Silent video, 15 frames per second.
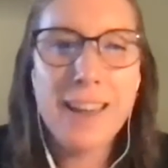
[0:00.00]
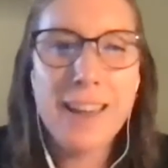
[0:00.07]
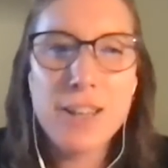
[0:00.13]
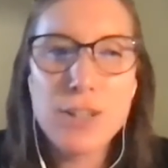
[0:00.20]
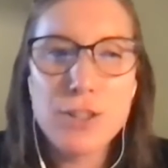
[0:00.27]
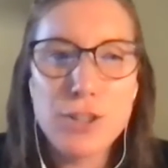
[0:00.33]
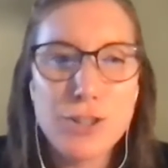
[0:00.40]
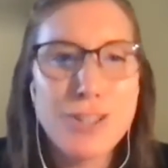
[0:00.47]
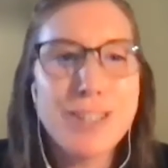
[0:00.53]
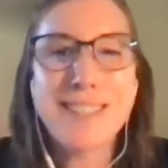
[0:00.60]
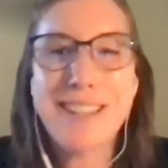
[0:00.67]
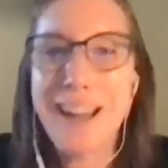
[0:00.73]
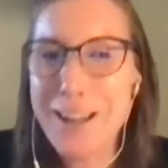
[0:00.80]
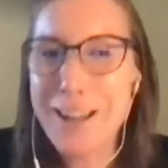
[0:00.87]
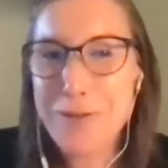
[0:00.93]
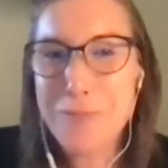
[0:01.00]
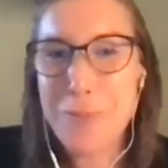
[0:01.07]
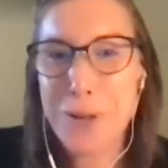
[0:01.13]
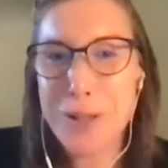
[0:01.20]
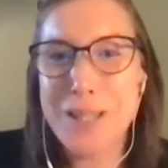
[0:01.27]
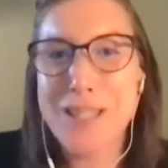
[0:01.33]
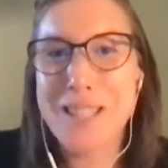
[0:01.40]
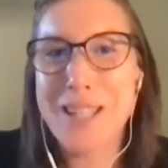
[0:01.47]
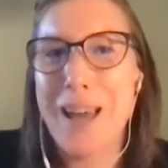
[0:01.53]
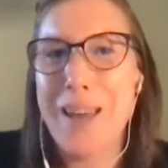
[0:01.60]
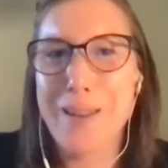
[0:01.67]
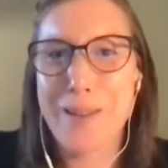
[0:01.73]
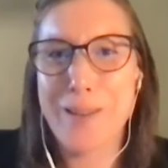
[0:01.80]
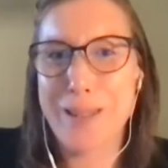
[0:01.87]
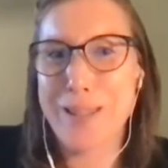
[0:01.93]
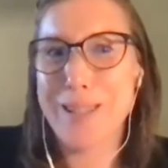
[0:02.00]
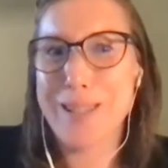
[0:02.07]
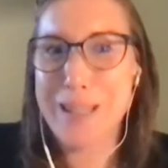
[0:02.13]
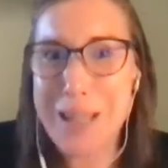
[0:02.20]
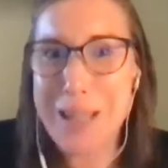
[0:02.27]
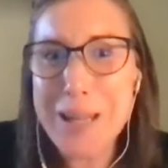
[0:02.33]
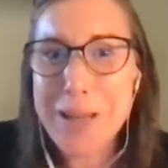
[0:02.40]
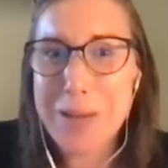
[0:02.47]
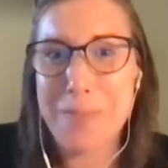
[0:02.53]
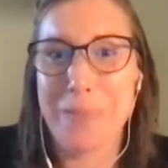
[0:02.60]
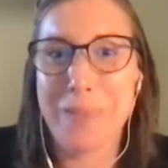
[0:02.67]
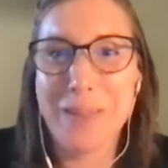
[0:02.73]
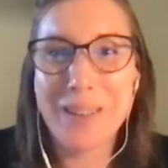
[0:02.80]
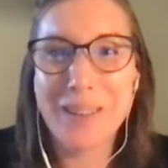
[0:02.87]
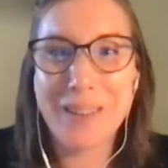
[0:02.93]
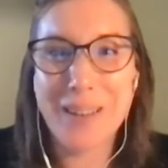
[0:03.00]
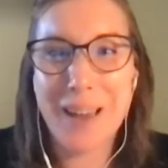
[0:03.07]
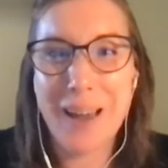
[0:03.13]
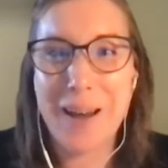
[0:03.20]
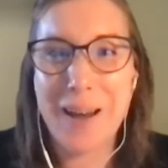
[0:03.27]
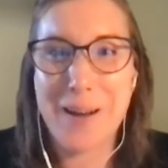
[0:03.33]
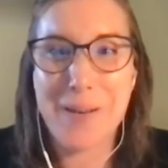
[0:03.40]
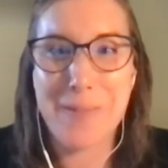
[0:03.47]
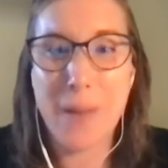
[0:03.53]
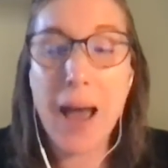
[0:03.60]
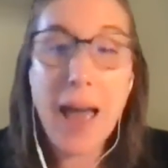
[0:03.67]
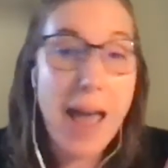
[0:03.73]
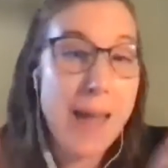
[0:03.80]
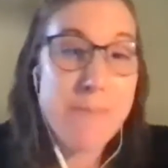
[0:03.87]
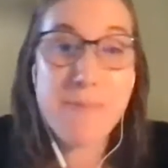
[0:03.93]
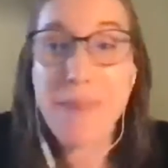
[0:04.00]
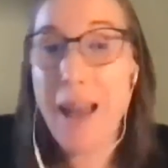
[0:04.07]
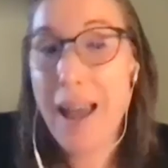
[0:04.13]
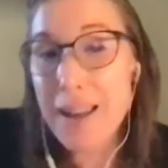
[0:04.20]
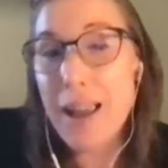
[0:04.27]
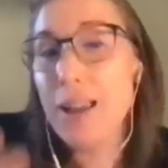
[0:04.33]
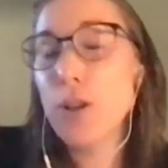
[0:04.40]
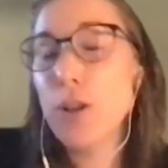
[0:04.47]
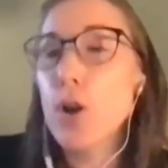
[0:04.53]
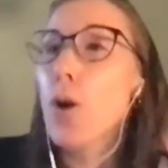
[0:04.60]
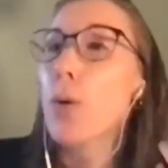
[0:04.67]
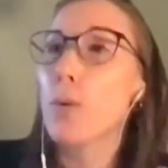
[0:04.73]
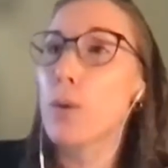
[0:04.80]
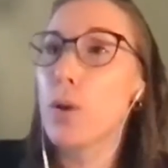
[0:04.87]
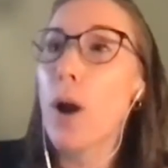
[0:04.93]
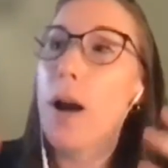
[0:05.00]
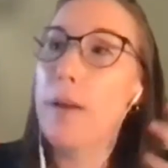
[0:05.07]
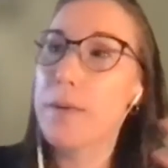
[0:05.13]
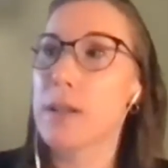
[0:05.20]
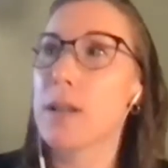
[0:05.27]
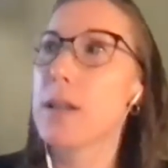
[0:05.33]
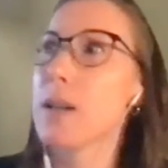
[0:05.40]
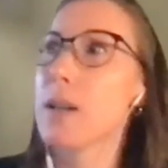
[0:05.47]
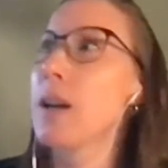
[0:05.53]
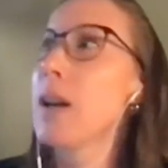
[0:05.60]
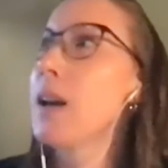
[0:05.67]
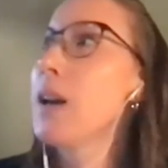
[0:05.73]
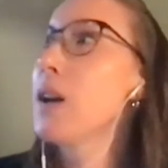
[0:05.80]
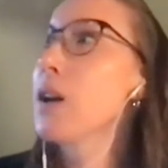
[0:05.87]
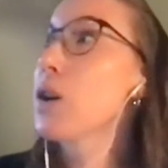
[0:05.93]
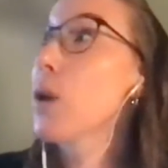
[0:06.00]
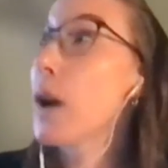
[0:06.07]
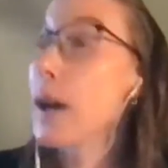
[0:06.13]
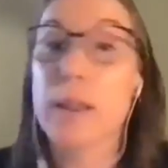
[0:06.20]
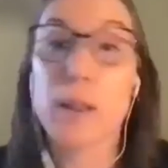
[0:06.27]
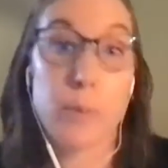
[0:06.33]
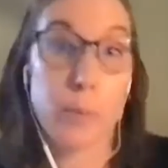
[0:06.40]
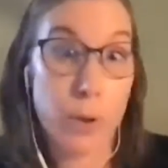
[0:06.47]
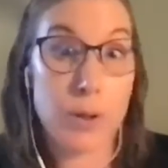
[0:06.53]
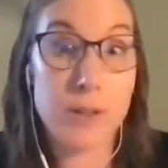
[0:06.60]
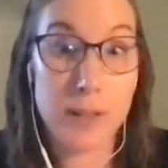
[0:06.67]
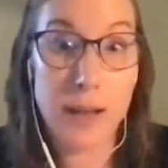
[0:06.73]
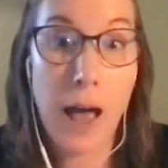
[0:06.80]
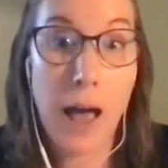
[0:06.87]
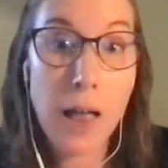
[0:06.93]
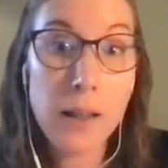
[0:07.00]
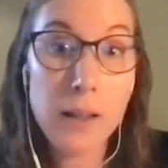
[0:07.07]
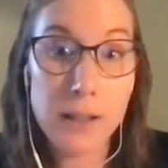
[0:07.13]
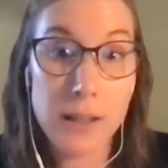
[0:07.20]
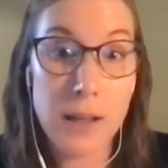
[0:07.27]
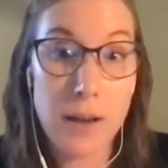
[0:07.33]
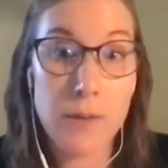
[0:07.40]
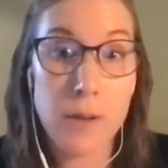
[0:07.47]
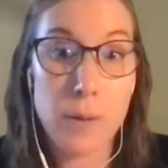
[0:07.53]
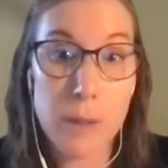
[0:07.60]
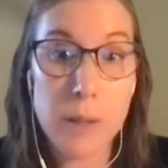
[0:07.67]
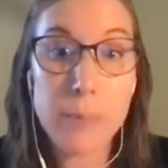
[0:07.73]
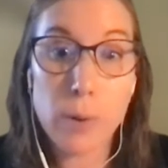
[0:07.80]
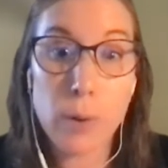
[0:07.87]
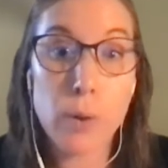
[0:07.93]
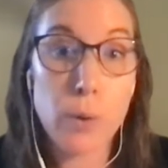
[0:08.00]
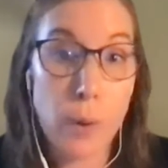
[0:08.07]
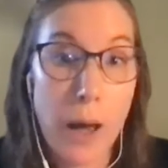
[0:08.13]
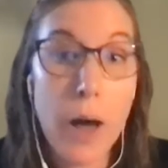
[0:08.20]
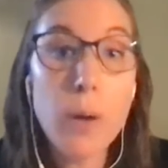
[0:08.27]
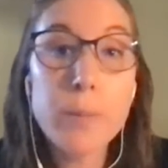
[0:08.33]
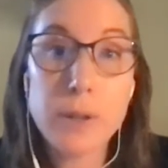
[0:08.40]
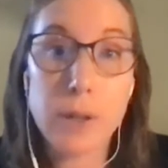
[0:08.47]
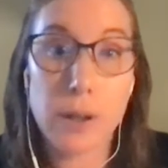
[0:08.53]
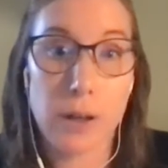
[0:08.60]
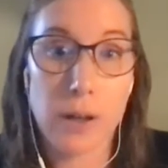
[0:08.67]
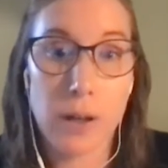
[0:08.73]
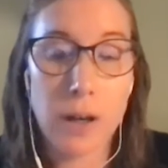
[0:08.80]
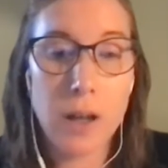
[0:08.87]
she just kind of puts together this team, and you have to credit the personality of the people who helped her.